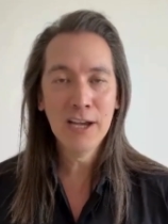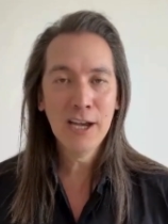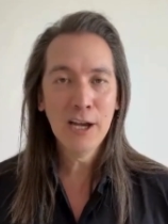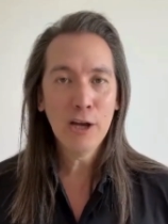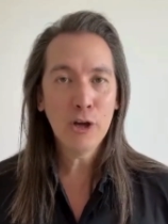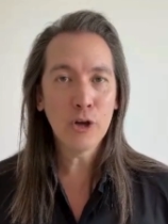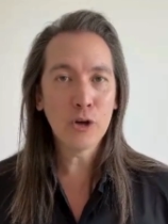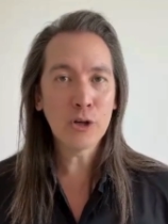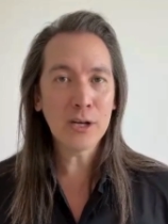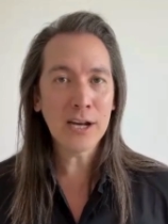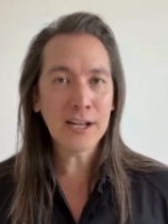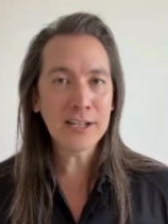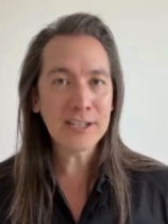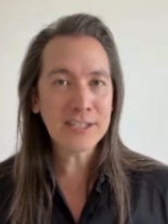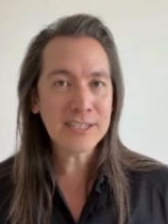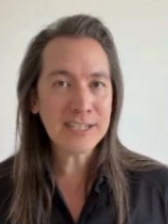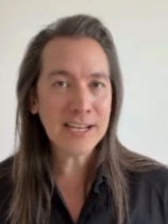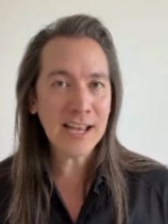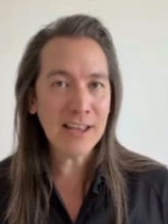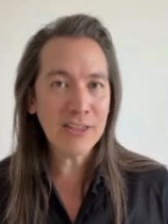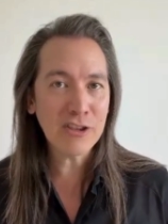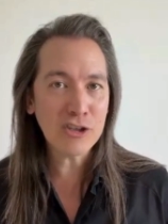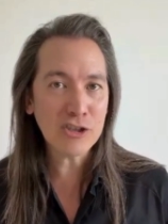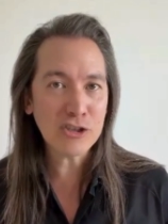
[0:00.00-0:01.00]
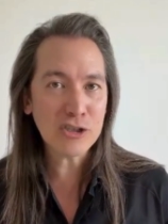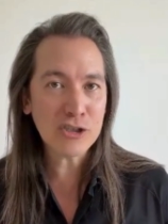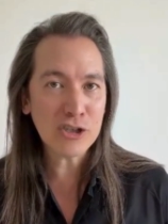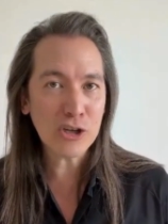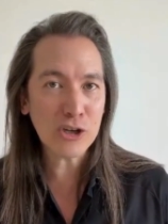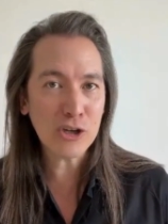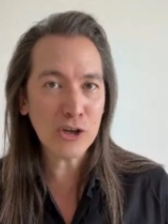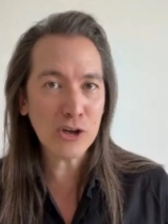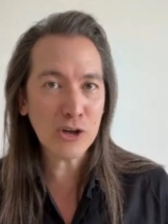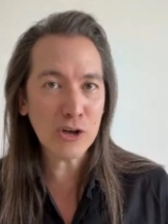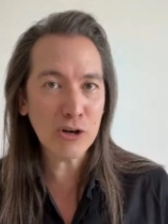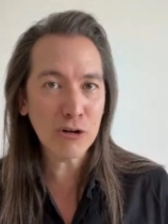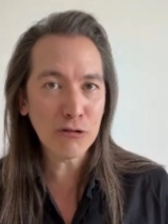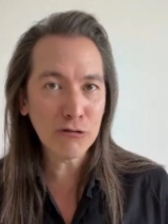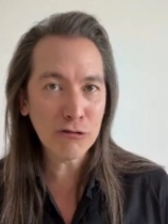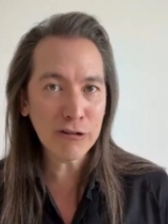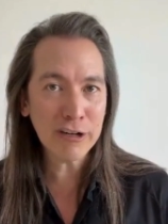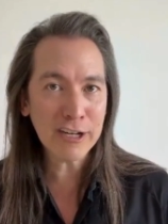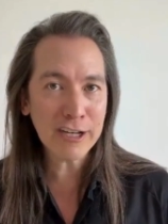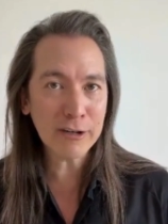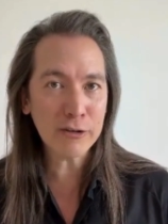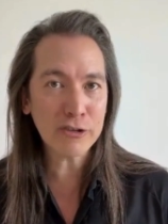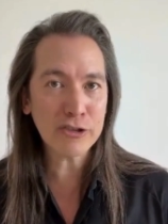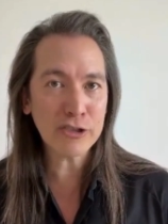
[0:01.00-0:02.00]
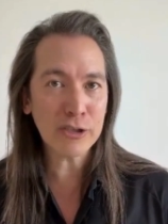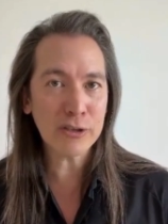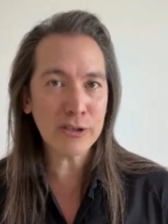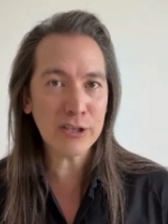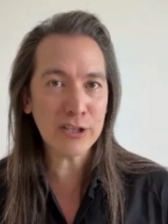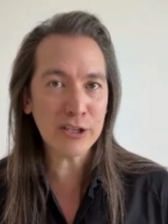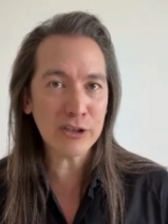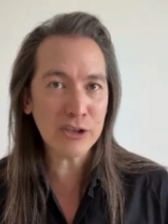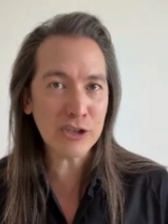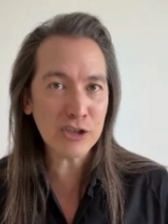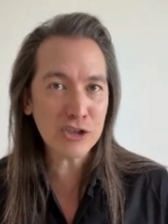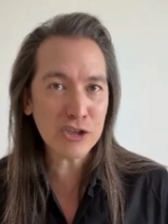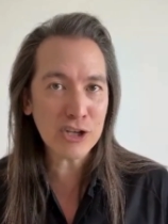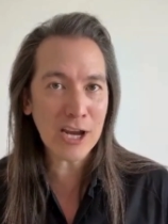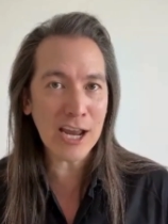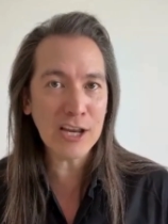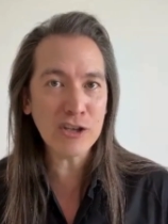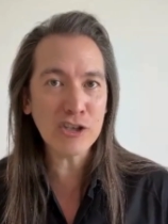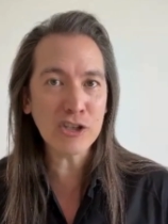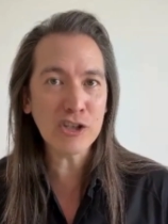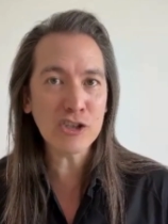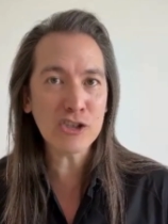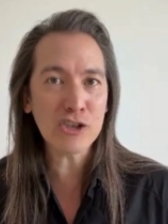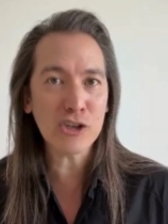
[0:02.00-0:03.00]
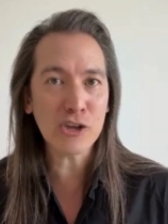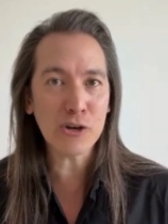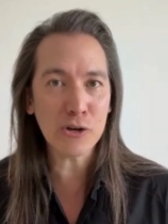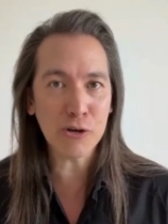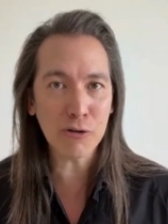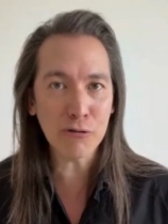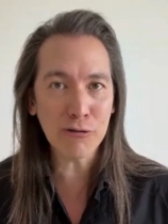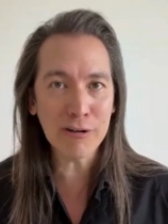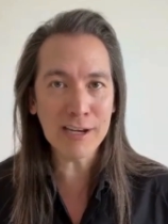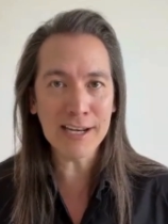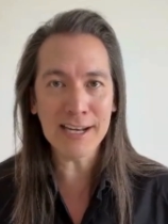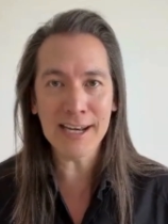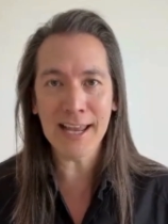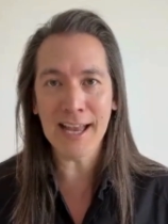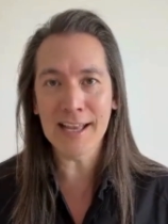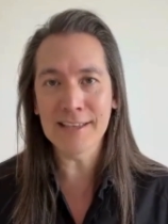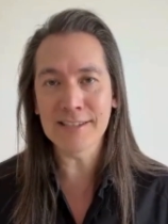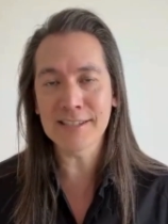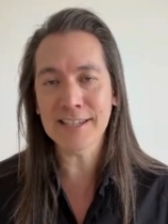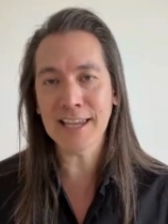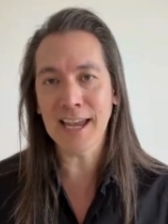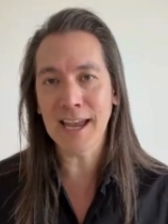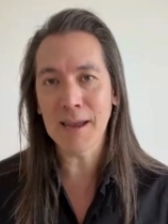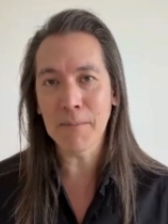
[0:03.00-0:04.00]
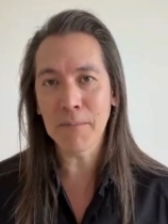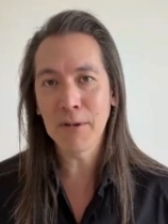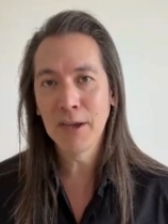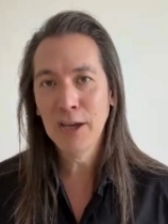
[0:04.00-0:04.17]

who can understand the changing security landscape,